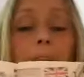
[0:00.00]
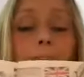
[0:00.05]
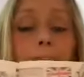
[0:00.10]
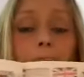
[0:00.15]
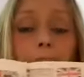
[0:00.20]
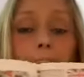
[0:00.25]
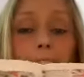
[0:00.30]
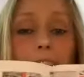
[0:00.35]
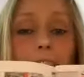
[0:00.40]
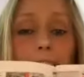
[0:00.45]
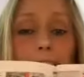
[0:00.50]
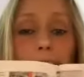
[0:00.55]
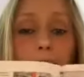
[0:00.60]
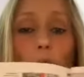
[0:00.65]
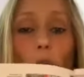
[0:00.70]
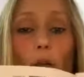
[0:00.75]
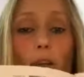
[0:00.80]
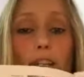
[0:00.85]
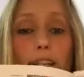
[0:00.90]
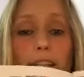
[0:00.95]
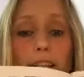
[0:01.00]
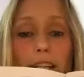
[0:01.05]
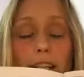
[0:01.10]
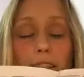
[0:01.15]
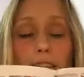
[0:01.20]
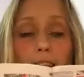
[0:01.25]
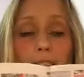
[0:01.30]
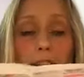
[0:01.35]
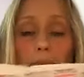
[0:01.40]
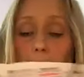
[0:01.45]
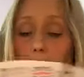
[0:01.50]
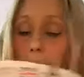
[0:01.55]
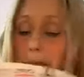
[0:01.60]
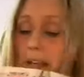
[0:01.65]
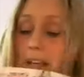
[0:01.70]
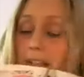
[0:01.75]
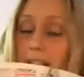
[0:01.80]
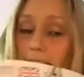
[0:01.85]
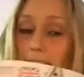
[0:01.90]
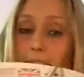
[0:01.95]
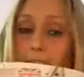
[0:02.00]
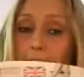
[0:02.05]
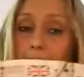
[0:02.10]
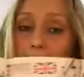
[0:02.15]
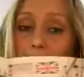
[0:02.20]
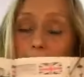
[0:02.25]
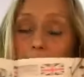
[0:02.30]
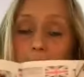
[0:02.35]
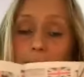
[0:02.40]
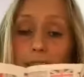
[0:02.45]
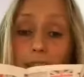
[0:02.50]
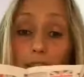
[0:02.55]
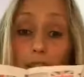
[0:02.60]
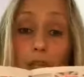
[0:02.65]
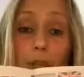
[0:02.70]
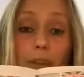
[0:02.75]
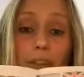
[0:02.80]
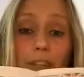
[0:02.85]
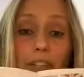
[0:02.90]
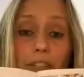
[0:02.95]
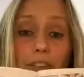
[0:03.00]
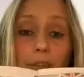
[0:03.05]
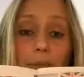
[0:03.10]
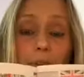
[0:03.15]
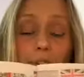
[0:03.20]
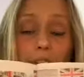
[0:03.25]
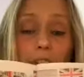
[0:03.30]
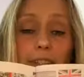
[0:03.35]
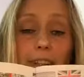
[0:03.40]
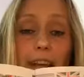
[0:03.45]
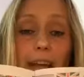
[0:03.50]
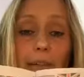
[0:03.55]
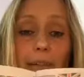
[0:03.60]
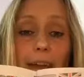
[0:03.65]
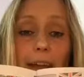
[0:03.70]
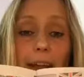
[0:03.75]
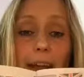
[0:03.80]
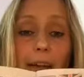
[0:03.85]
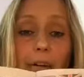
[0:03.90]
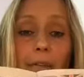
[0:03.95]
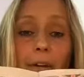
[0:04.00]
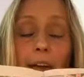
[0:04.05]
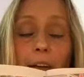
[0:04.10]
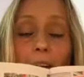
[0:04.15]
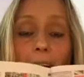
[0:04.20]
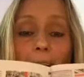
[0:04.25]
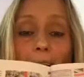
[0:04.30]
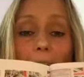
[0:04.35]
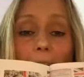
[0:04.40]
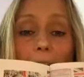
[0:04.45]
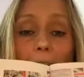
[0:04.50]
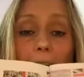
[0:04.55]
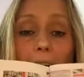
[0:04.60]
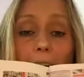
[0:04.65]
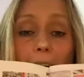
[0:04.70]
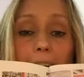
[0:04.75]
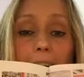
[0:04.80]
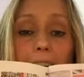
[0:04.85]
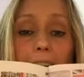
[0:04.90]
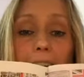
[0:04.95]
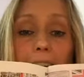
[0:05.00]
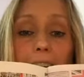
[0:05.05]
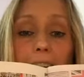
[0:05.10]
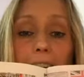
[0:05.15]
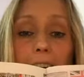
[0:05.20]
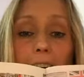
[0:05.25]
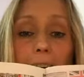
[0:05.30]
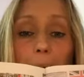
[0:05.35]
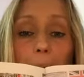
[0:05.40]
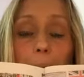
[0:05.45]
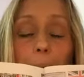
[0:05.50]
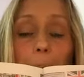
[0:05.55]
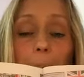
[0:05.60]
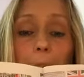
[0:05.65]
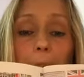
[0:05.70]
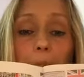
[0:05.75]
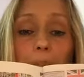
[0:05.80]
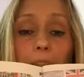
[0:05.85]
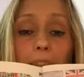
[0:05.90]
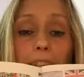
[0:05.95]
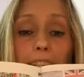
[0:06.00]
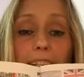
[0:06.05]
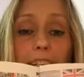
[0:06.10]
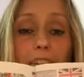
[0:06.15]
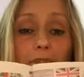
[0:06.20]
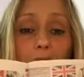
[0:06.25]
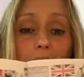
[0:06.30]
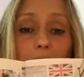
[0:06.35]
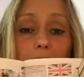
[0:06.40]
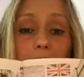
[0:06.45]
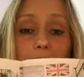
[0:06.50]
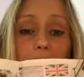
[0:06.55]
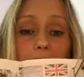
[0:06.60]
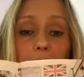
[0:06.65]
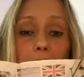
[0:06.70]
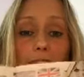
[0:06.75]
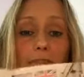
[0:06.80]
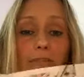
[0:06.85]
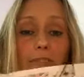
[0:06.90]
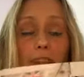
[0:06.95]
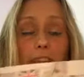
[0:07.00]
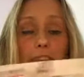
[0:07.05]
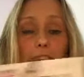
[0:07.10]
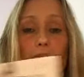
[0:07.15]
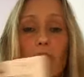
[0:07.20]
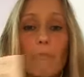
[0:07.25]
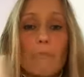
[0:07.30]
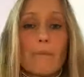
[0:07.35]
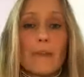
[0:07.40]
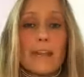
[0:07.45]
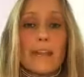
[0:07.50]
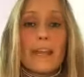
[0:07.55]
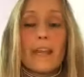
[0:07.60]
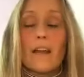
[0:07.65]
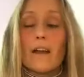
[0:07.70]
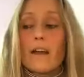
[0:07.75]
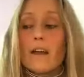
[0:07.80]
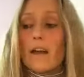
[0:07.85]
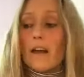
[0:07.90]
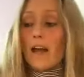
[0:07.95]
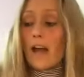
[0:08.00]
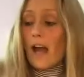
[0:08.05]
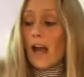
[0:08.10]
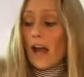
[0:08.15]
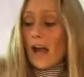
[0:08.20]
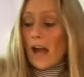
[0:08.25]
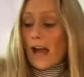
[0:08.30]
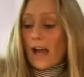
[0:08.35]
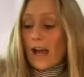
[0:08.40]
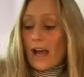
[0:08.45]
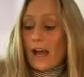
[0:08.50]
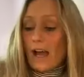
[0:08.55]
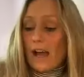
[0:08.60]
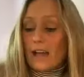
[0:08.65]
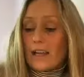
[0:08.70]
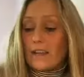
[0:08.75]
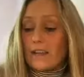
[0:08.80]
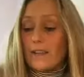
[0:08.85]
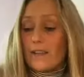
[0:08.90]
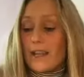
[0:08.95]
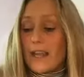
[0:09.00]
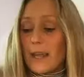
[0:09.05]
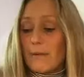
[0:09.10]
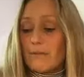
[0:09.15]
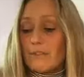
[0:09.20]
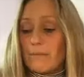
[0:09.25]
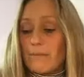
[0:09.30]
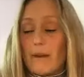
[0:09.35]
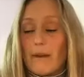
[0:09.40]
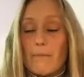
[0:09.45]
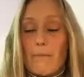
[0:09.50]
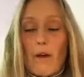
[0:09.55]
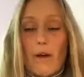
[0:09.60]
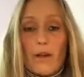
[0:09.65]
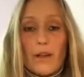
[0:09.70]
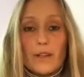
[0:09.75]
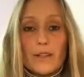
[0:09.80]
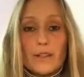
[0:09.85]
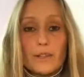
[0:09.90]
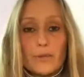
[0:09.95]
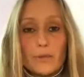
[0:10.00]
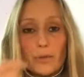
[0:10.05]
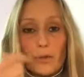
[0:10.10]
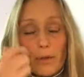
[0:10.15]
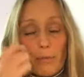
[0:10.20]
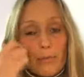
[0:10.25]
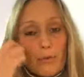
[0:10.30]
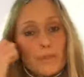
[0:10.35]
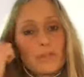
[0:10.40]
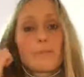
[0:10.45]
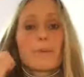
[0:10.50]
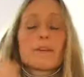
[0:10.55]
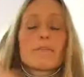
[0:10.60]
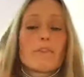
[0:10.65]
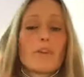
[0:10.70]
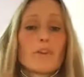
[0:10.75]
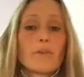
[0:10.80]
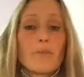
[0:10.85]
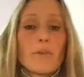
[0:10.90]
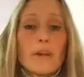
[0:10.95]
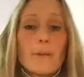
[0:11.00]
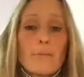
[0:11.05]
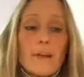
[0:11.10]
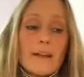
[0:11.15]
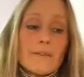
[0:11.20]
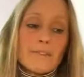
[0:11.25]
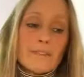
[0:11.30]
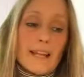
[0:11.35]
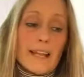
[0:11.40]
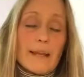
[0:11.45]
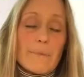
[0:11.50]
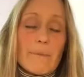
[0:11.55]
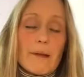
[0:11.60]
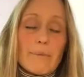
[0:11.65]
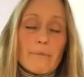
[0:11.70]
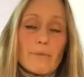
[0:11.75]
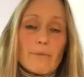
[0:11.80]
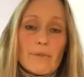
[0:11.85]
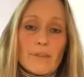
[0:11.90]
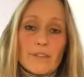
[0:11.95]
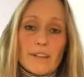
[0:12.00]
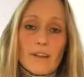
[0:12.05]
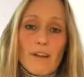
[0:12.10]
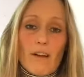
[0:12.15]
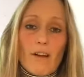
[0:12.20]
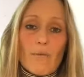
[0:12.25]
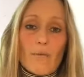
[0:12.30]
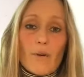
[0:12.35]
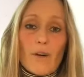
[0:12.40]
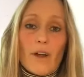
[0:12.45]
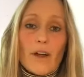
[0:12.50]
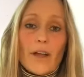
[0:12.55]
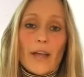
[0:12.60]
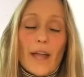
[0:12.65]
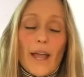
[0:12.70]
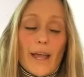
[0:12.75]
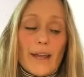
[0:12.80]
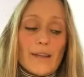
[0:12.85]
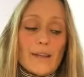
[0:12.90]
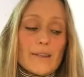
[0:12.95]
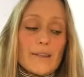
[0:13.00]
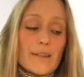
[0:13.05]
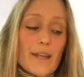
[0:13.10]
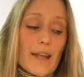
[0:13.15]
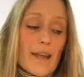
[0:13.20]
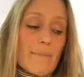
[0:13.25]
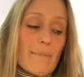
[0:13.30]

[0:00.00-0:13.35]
in Psychologies magazine. It's the June issue, which is out now, and they did a really lovely feature on me. They came to my market stall on Portobello Road, where I'm now selling my books and artwork, and